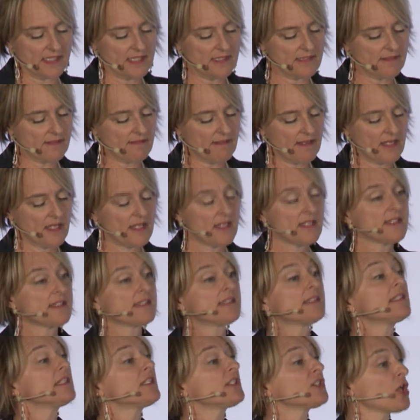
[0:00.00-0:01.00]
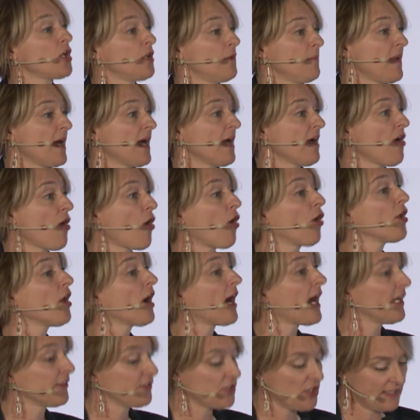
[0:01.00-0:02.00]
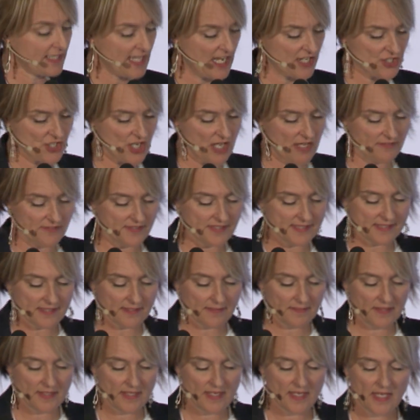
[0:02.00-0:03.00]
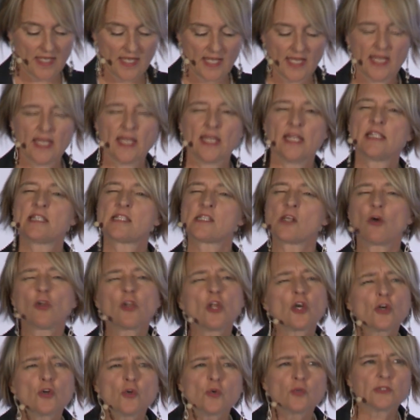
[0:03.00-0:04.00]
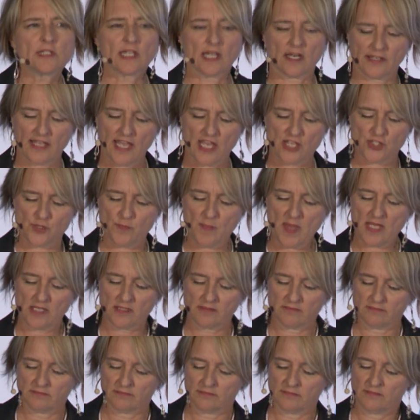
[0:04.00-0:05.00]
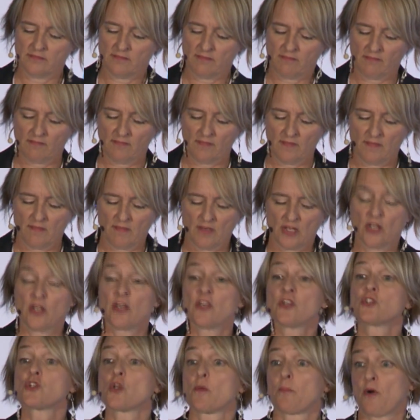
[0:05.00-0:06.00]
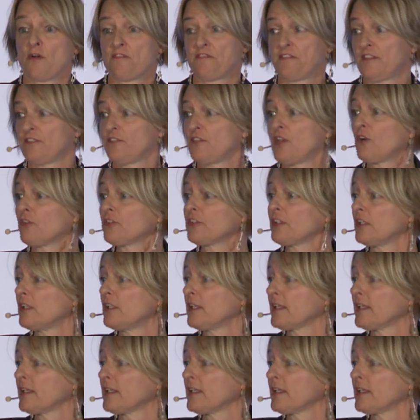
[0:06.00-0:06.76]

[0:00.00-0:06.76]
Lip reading: potential and the determination to develop their expertise if they're given a chance.